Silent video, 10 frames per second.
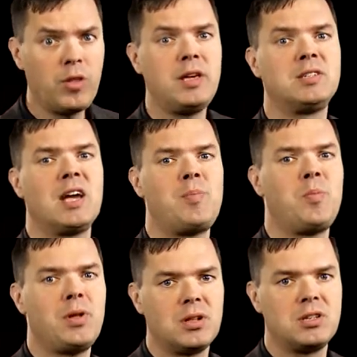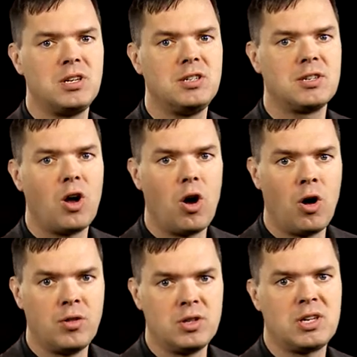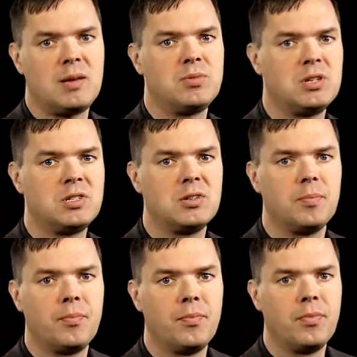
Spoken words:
these capabilities on the same system.